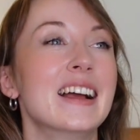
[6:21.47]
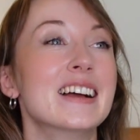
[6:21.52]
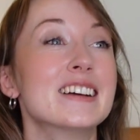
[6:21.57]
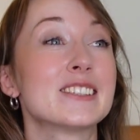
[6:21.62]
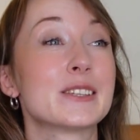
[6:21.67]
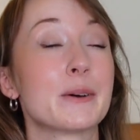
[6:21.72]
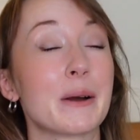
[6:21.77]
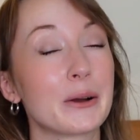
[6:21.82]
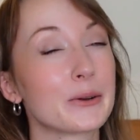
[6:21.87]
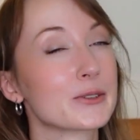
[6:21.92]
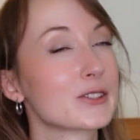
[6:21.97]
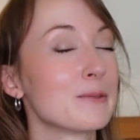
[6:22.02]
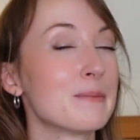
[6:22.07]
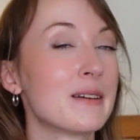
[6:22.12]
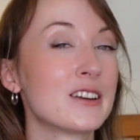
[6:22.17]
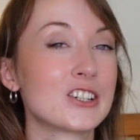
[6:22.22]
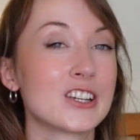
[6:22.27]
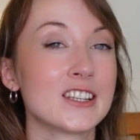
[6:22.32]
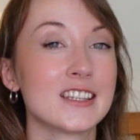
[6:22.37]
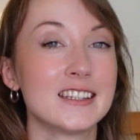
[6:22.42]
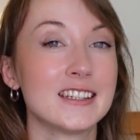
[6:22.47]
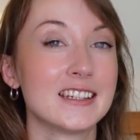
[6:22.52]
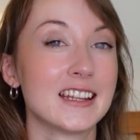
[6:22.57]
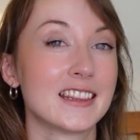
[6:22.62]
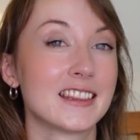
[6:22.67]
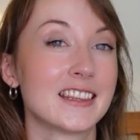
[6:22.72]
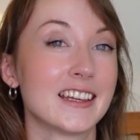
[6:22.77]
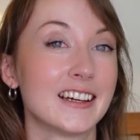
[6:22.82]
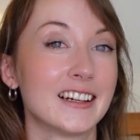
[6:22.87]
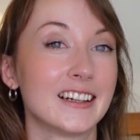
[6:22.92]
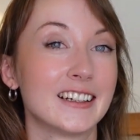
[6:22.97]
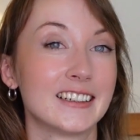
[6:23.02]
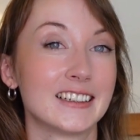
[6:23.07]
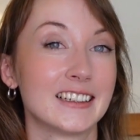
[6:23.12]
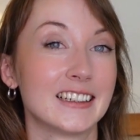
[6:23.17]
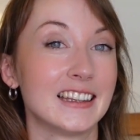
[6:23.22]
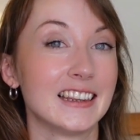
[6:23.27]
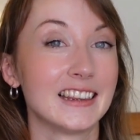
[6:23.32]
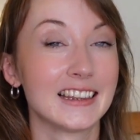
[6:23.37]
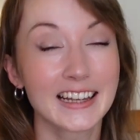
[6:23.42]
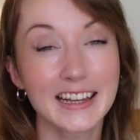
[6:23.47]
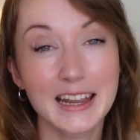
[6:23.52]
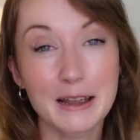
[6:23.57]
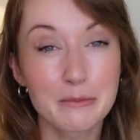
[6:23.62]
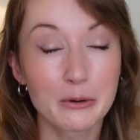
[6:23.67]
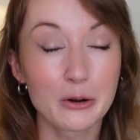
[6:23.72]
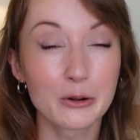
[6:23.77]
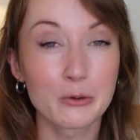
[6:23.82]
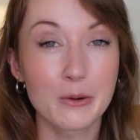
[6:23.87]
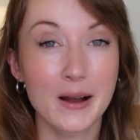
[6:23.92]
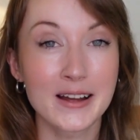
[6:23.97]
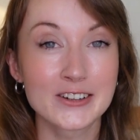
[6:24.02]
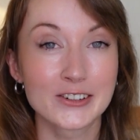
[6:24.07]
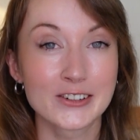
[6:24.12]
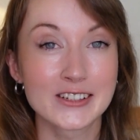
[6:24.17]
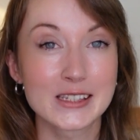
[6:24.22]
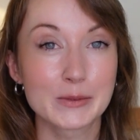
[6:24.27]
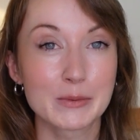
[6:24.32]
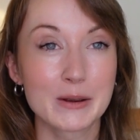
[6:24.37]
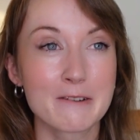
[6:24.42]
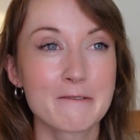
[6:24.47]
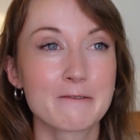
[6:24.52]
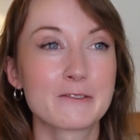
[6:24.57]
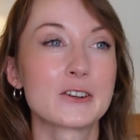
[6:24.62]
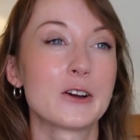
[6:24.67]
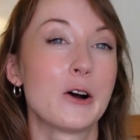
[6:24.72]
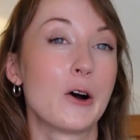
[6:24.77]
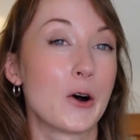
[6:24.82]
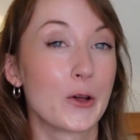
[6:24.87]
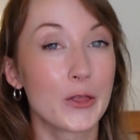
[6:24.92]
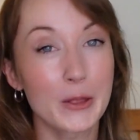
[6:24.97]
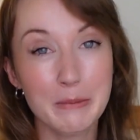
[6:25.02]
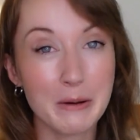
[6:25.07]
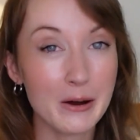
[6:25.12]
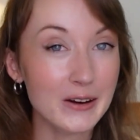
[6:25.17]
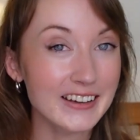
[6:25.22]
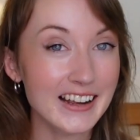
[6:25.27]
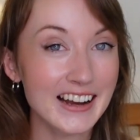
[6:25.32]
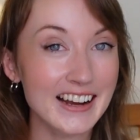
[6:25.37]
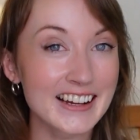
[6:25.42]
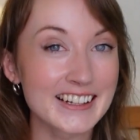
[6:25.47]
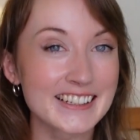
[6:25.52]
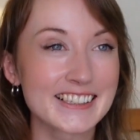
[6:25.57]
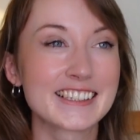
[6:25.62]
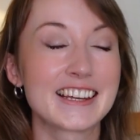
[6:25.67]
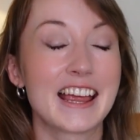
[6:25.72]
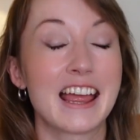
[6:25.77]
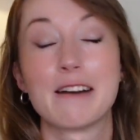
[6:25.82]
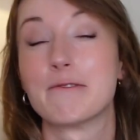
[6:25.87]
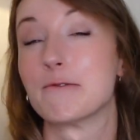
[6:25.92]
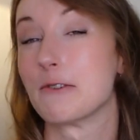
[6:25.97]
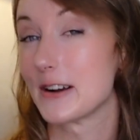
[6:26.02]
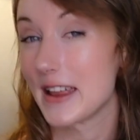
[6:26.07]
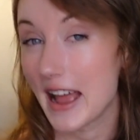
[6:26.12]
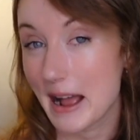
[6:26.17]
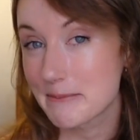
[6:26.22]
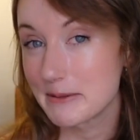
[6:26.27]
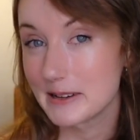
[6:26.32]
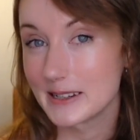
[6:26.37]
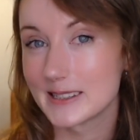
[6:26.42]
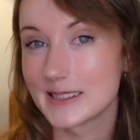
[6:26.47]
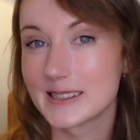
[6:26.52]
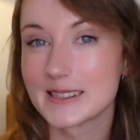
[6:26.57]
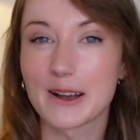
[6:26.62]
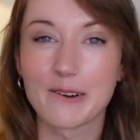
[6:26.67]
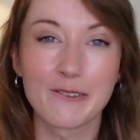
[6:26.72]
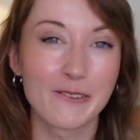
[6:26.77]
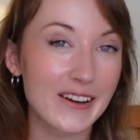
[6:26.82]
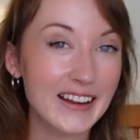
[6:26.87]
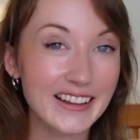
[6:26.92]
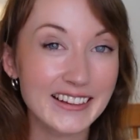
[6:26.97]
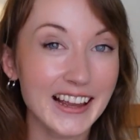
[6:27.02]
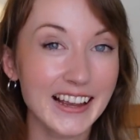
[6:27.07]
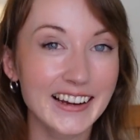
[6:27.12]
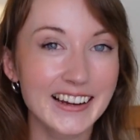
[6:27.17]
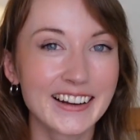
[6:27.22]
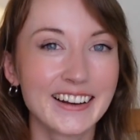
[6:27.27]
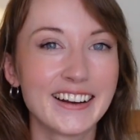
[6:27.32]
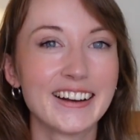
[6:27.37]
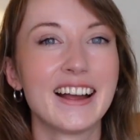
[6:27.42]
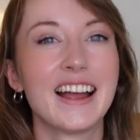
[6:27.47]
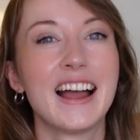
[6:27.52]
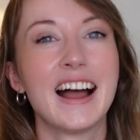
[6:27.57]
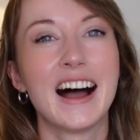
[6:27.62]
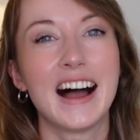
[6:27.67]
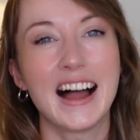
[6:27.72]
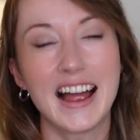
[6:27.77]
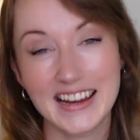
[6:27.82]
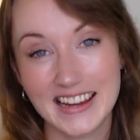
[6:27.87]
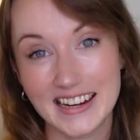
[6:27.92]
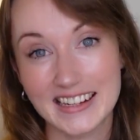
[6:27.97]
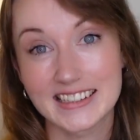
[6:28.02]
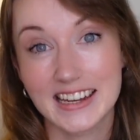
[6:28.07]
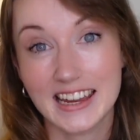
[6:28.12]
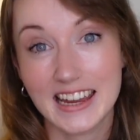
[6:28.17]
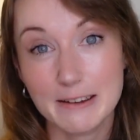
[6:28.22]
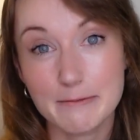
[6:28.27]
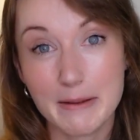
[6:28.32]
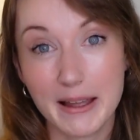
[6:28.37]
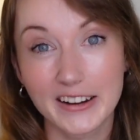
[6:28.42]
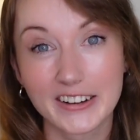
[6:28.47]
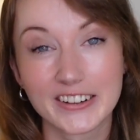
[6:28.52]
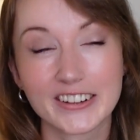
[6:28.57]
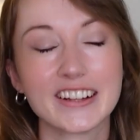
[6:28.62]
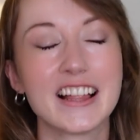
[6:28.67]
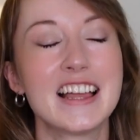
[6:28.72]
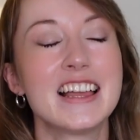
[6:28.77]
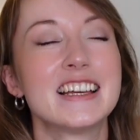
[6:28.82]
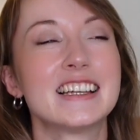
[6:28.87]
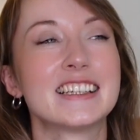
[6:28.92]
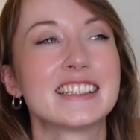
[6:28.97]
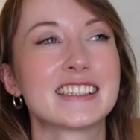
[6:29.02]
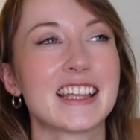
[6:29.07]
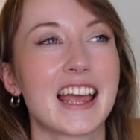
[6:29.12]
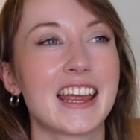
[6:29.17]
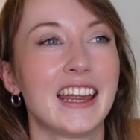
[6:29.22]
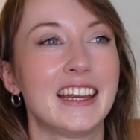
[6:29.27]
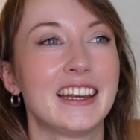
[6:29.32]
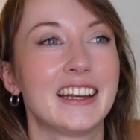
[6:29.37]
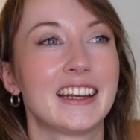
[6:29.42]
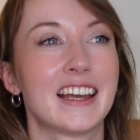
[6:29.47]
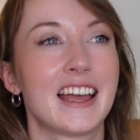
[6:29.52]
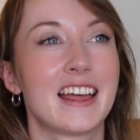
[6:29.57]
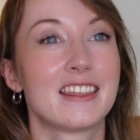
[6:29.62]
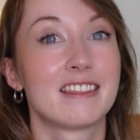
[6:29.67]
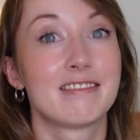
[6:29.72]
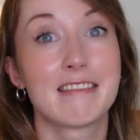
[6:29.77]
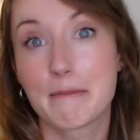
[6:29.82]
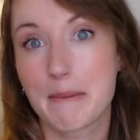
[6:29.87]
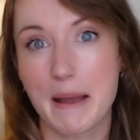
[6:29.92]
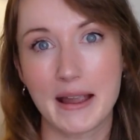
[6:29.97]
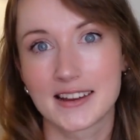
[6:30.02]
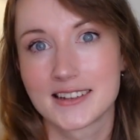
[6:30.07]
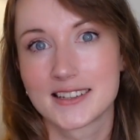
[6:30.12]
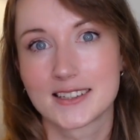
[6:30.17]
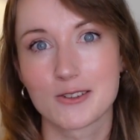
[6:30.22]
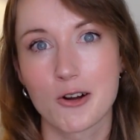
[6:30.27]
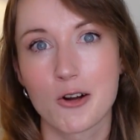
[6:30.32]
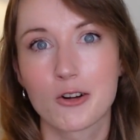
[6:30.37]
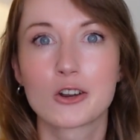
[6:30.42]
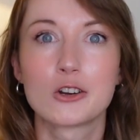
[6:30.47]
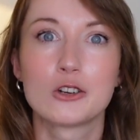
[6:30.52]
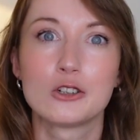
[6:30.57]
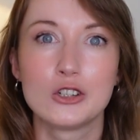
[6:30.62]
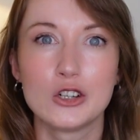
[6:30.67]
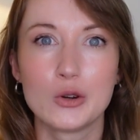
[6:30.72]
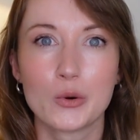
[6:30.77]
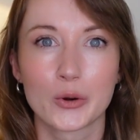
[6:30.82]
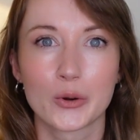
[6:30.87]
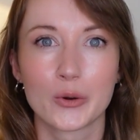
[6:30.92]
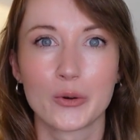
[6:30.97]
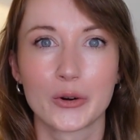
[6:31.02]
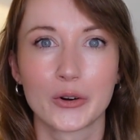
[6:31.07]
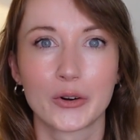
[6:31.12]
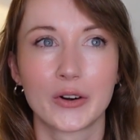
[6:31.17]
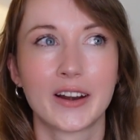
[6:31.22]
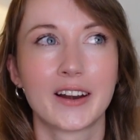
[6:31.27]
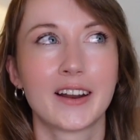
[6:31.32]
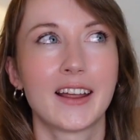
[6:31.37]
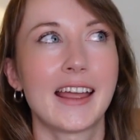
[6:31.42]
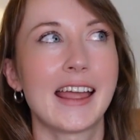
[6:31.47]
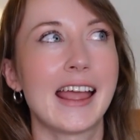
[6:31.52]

So I also mentioned the Lykke ball winder and Swift on the podcast, and what happens a week later, I get an email saying they're back in stock, do you want to order it?